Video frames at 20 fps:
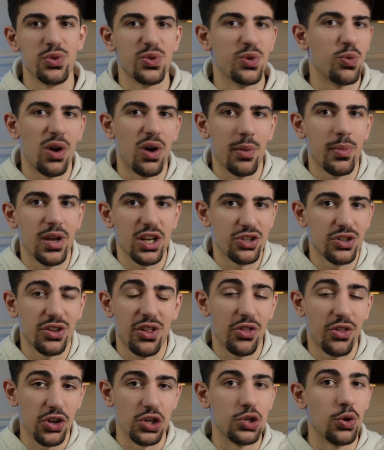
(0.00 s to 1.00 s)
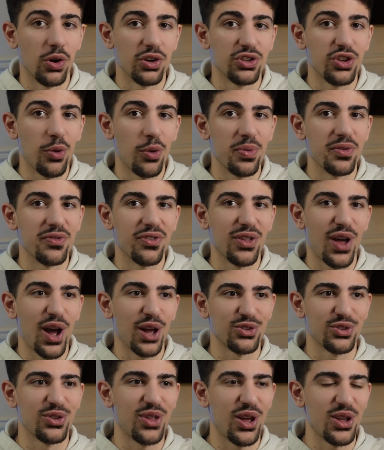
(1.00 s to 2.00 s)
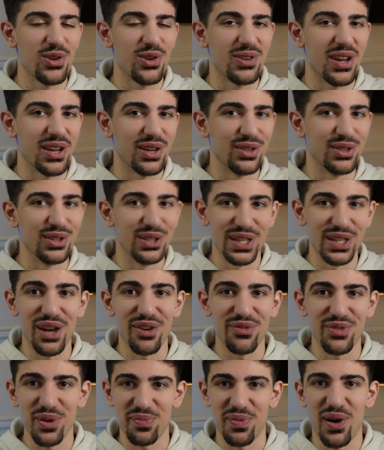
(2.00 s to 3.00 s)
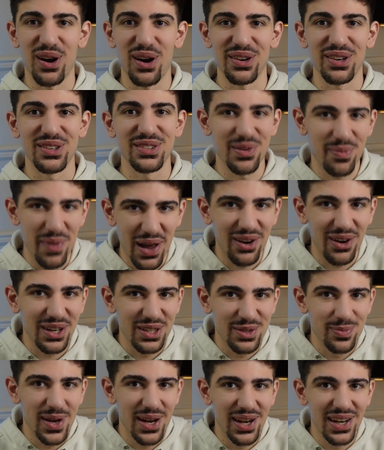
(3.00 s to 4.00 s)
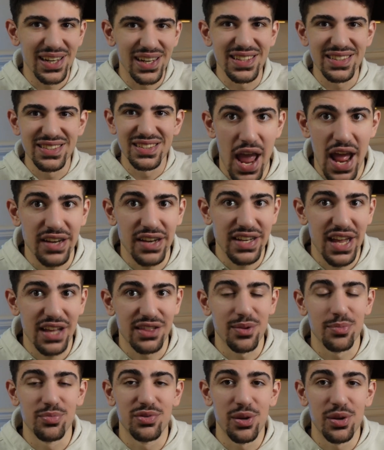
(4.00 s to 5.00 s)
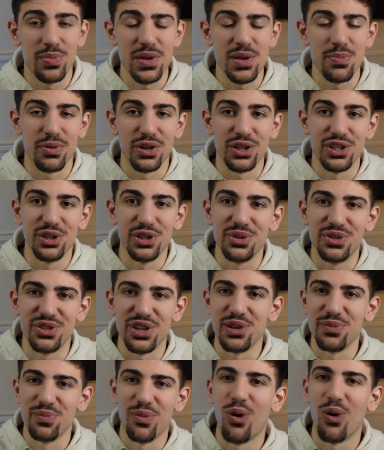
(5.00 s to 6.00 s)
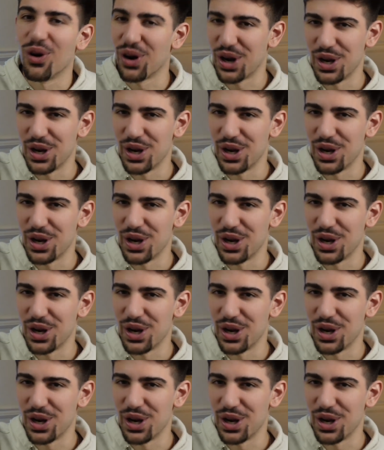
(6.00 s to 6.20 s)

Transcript: would want to make sure that the door is open for that so that you can give your partners a better experience and get them to be producing more